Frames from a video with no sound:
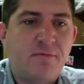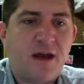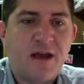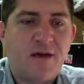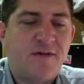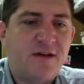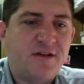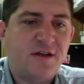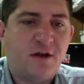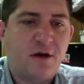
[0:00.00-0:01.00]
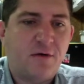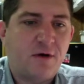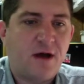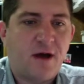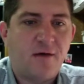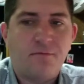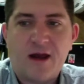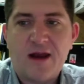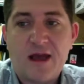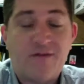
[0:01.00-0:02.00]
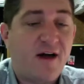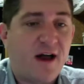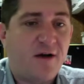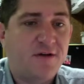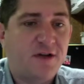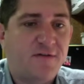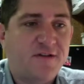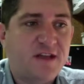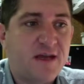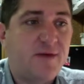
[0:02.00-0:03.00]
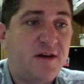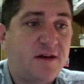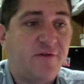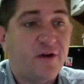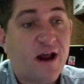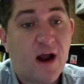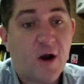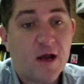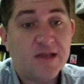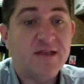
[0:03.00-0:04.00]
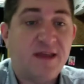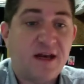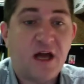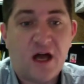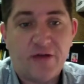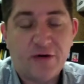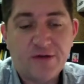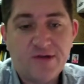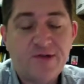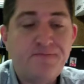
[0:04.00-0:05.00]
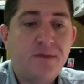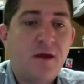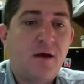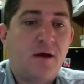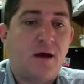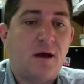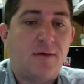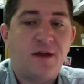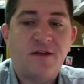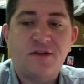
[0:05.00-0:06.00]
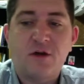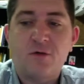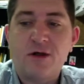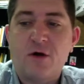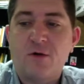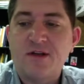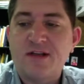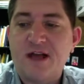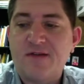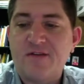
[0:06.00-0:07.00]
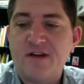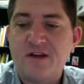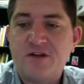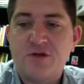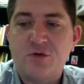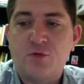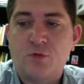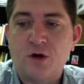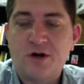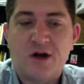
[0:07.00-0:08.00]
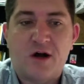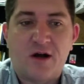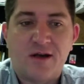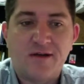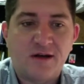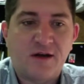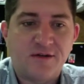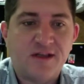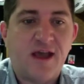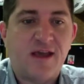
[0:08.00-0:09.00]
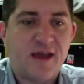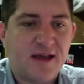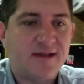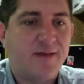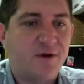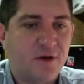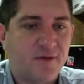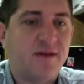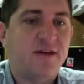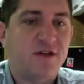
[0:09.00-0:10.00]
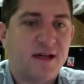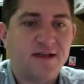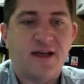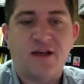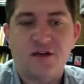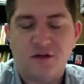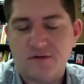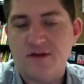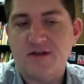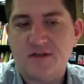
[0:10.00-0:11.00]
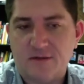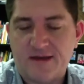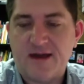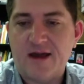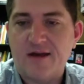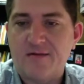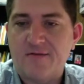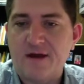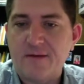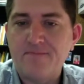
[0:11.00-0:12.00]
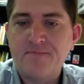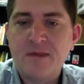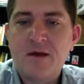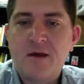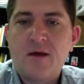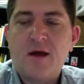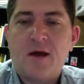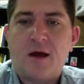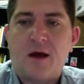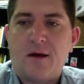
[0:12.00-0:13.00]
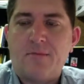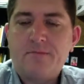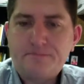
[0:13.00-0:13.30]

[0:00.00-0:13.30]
Many of us, might have higher self-esteem in different areas than others. And so we always kind of need to work on, saying, yes, I'm good at this. Yes, I can do this, that kind of thing. I've